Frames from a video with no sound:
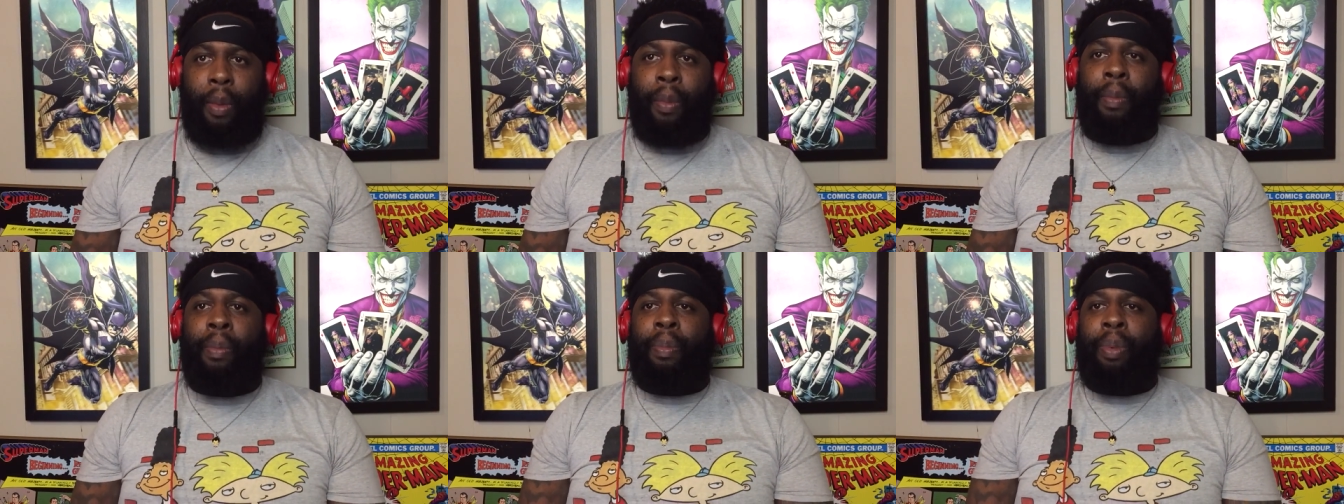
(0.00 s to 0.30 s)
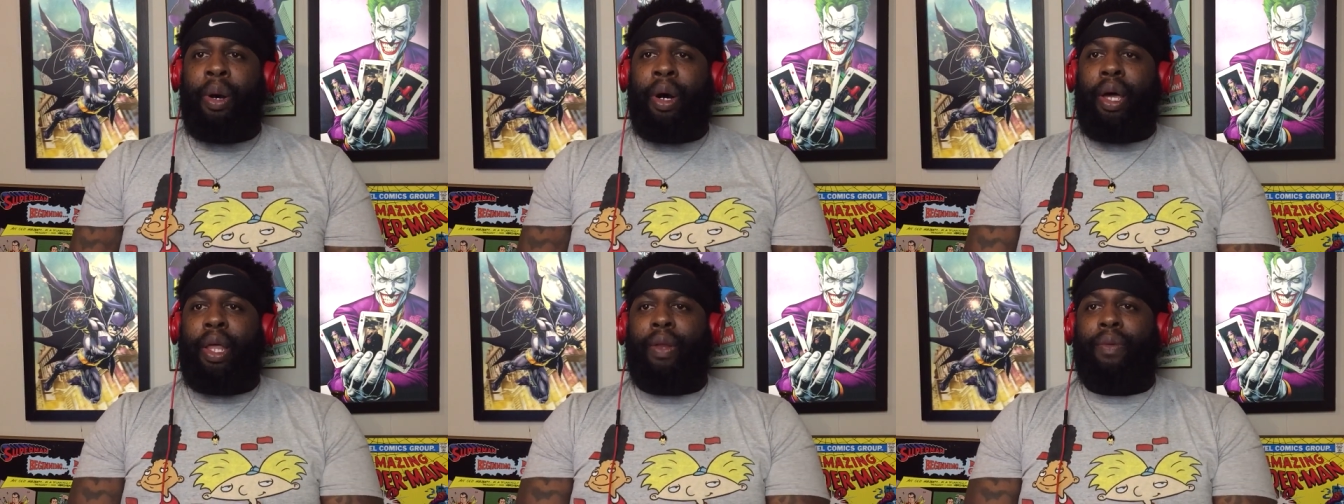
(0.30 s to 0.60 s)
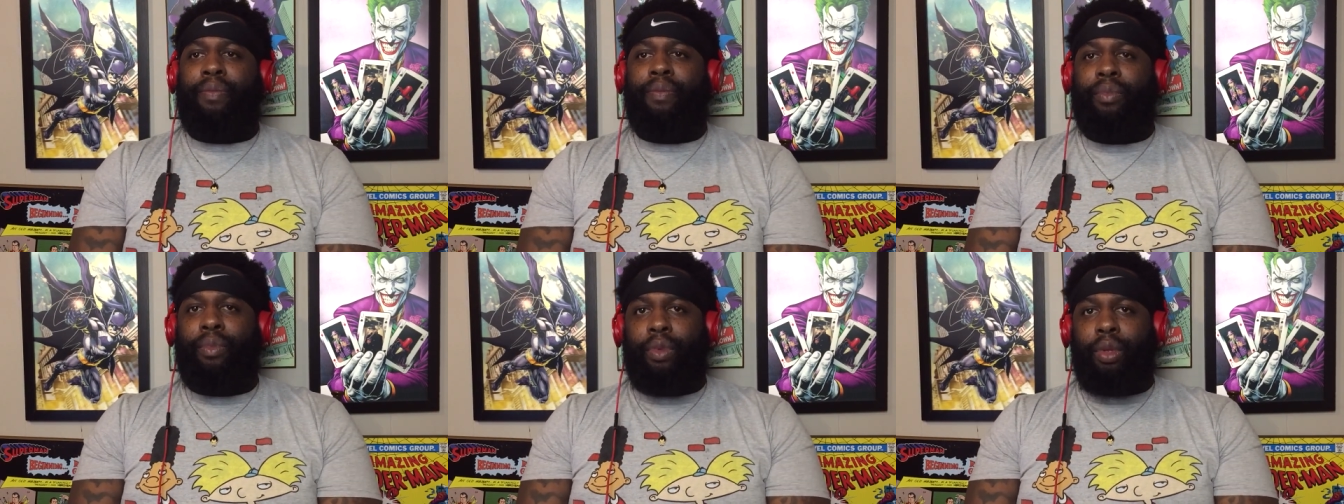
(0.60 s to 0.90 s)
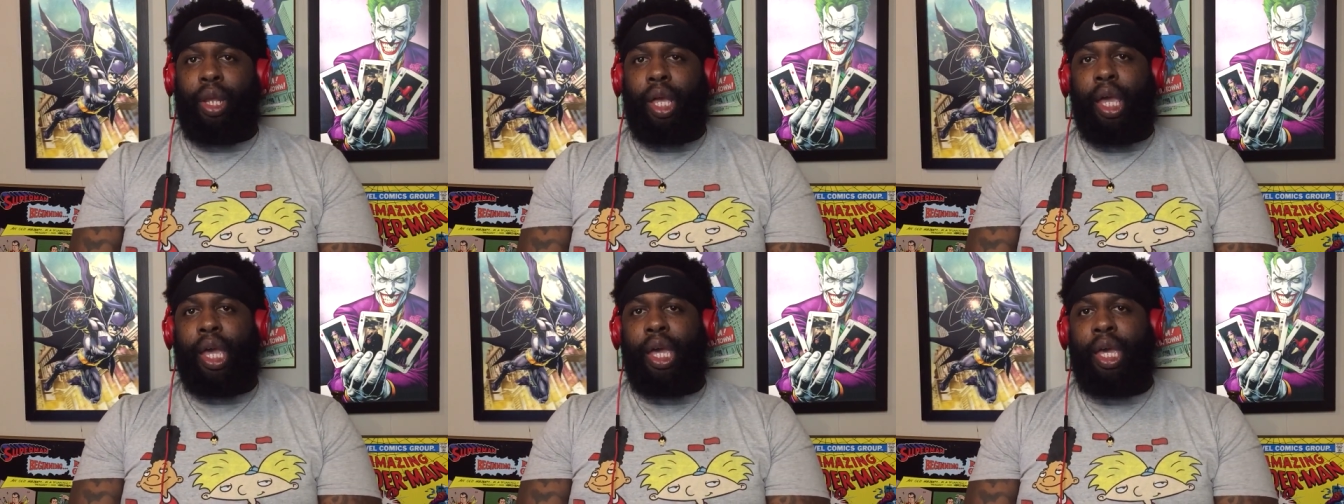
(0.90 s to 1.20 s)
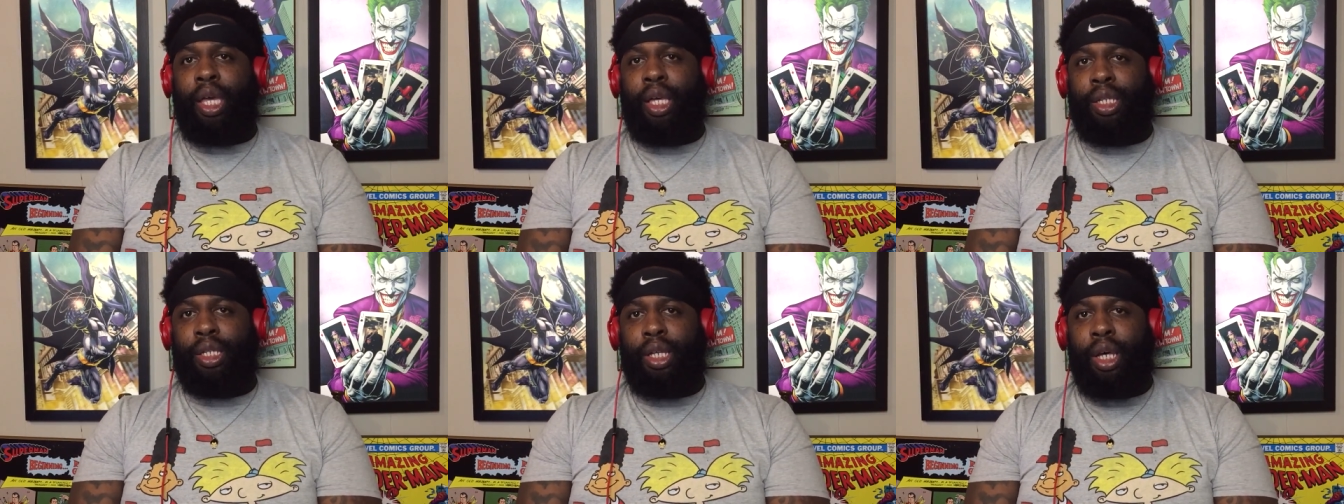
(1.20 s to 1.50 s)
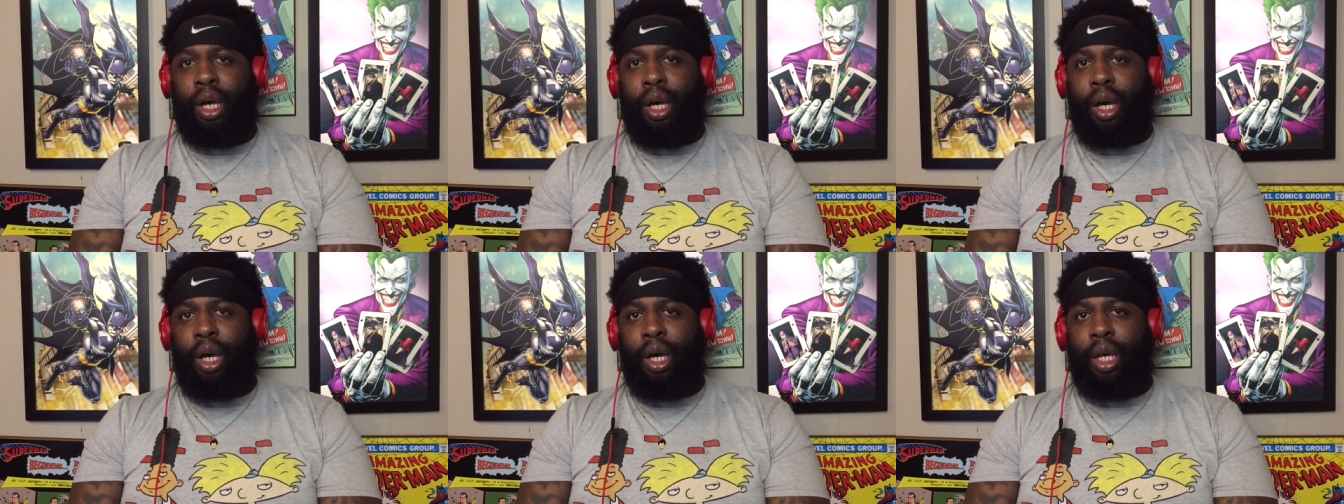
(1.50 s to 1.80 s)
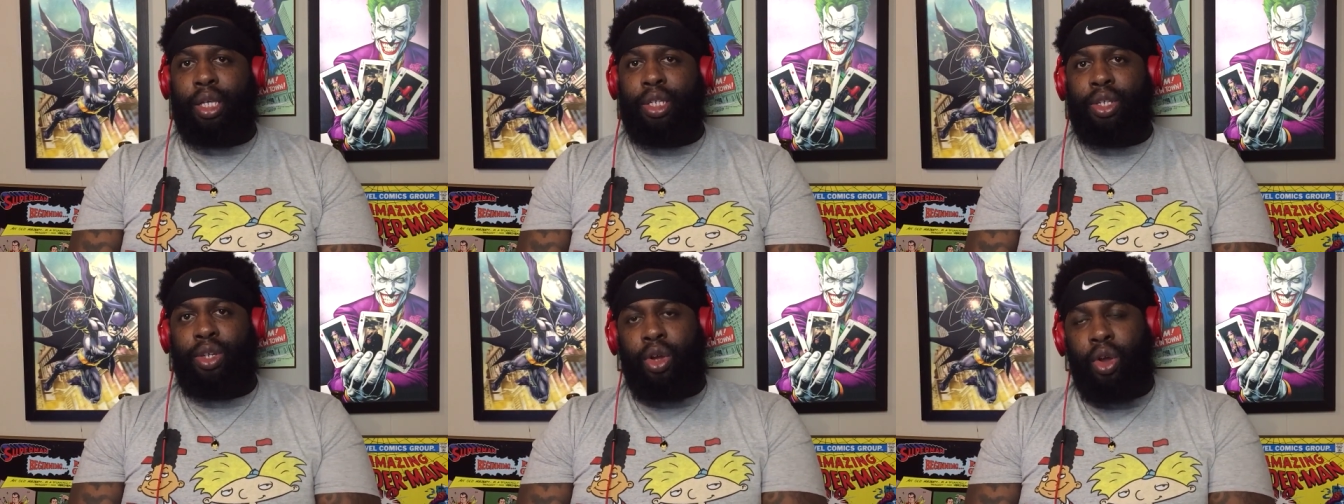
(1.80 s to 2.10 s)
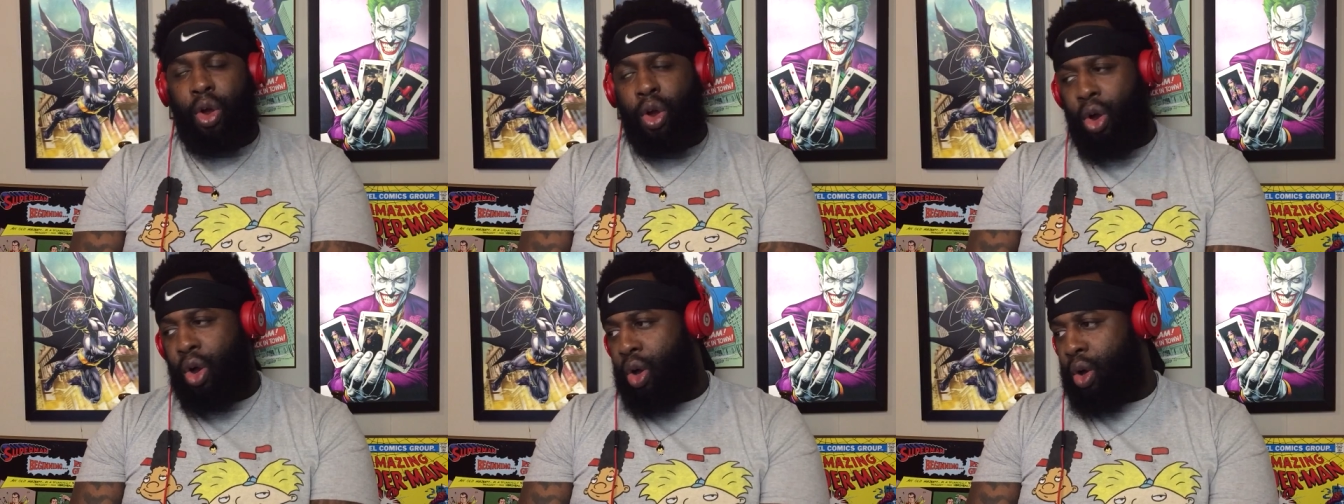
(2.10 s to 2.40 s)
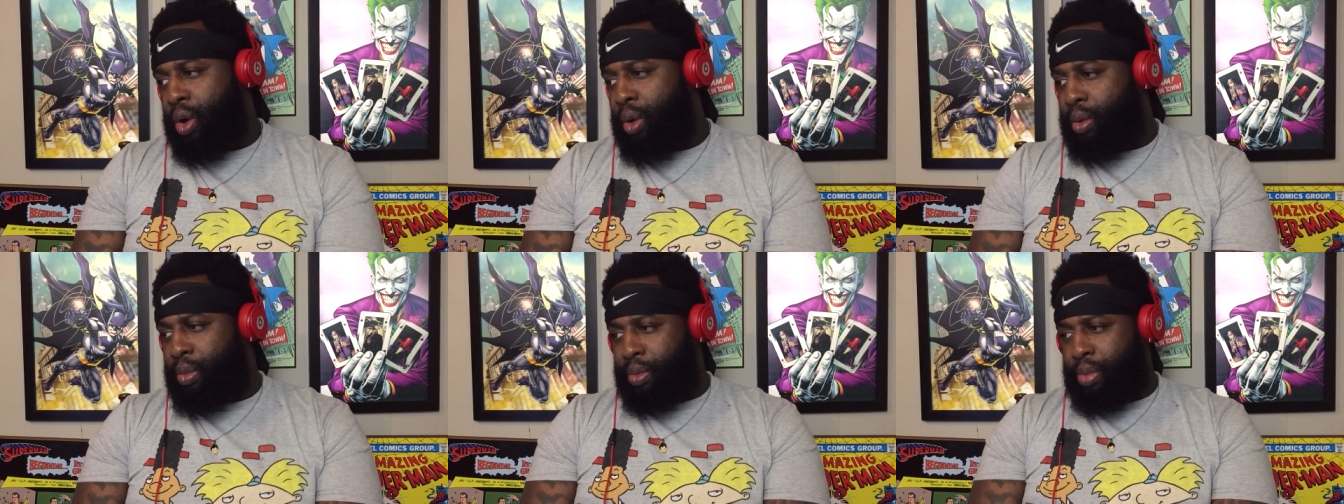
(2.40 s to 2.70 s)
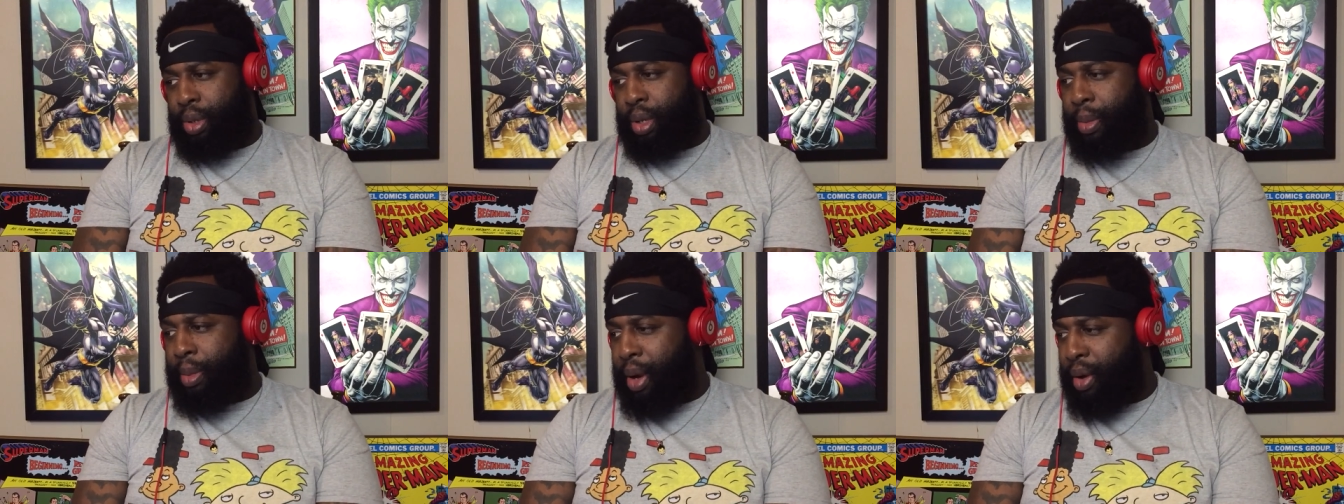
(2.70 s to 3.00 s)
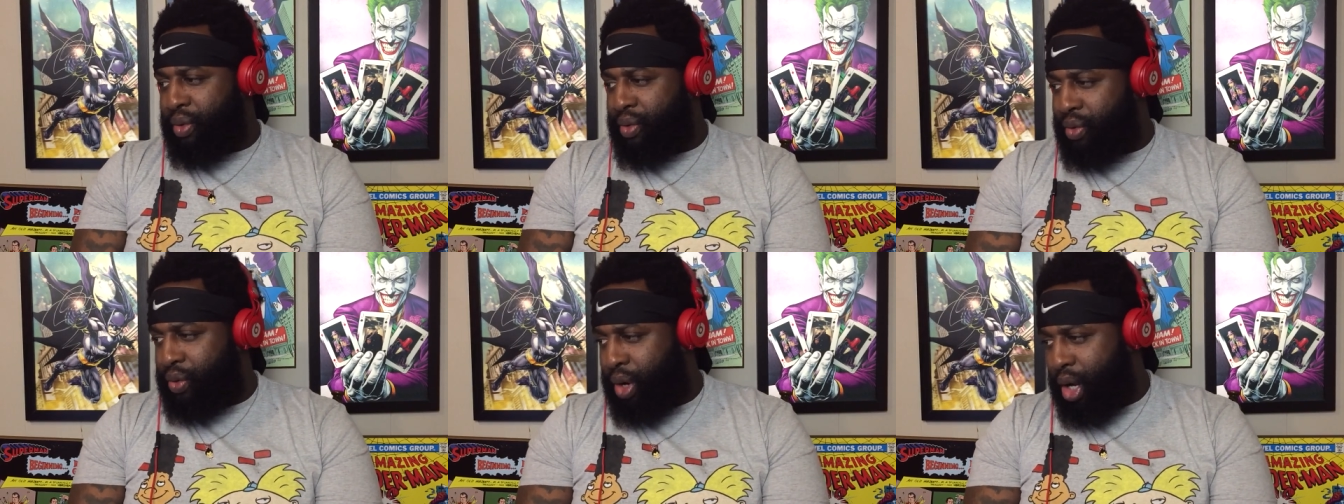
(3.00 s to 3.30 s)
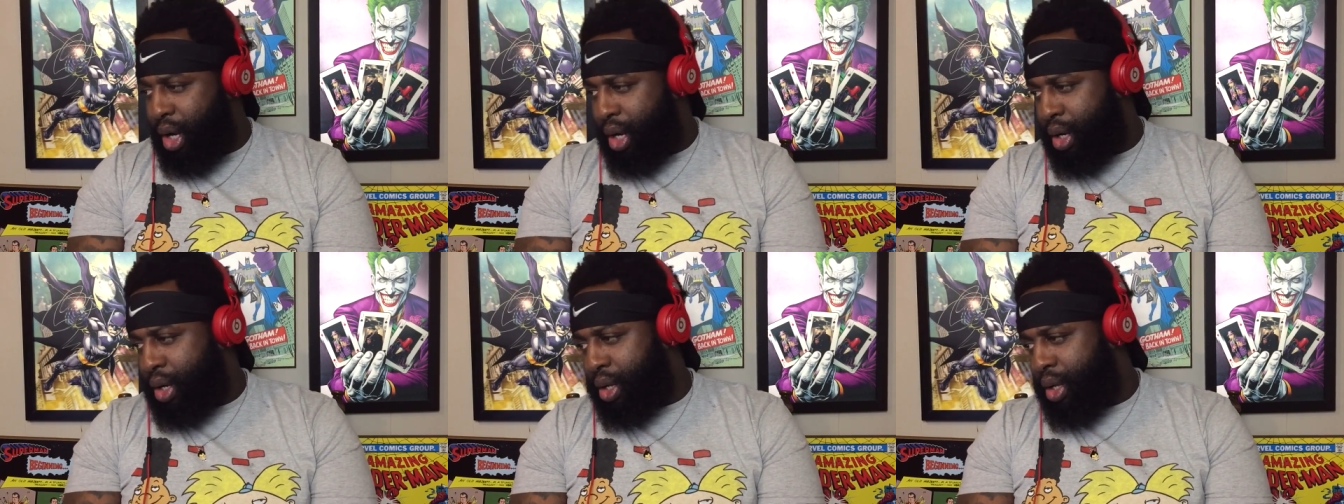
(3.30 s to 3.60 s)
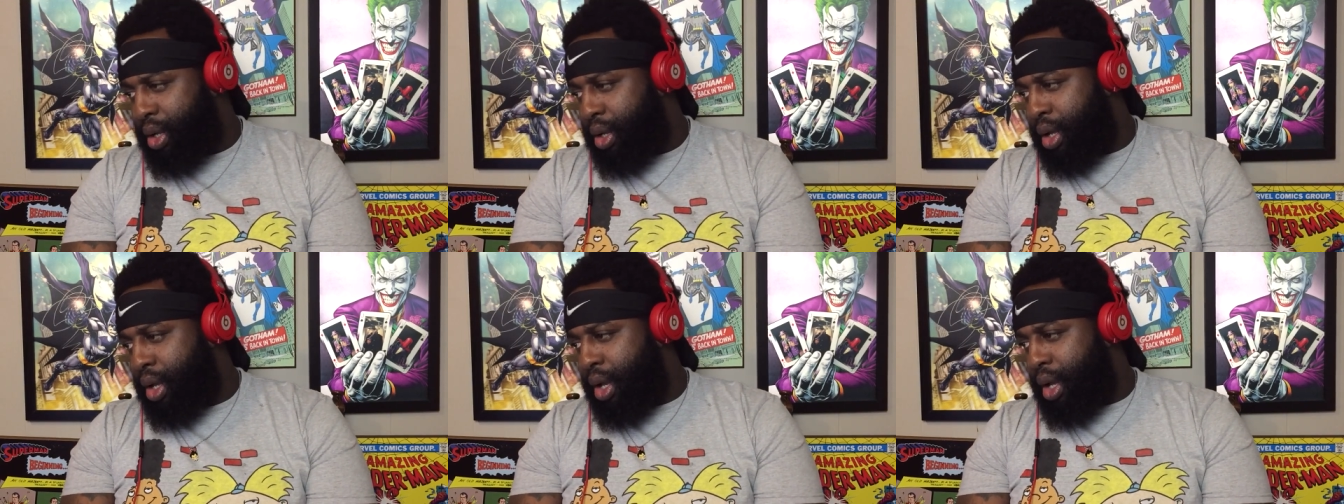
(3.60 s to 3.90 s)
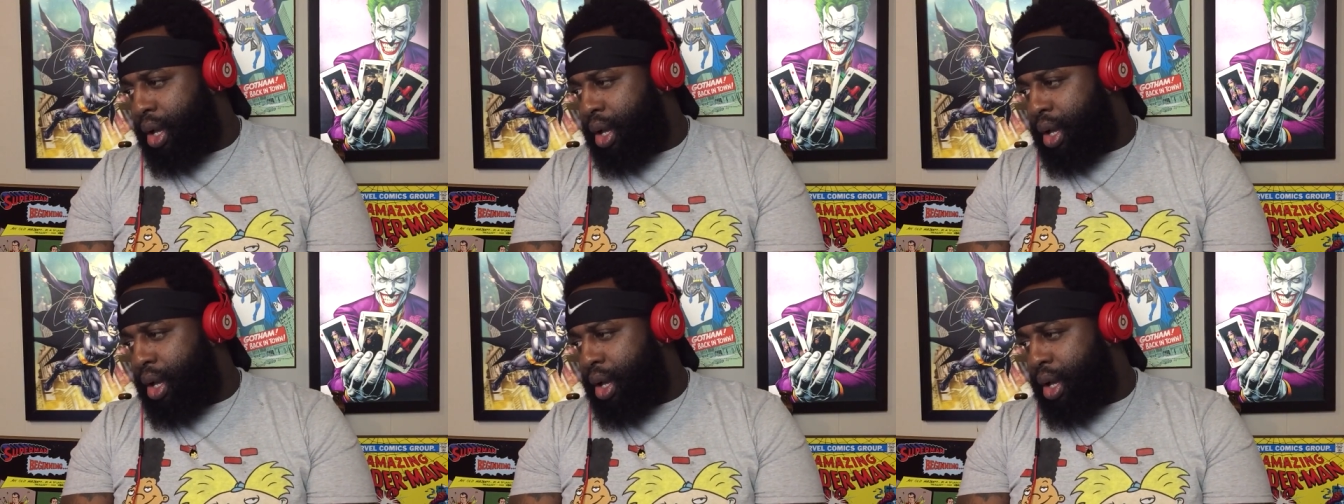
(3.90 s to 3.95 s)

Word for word: But his girl, played by Rihanna,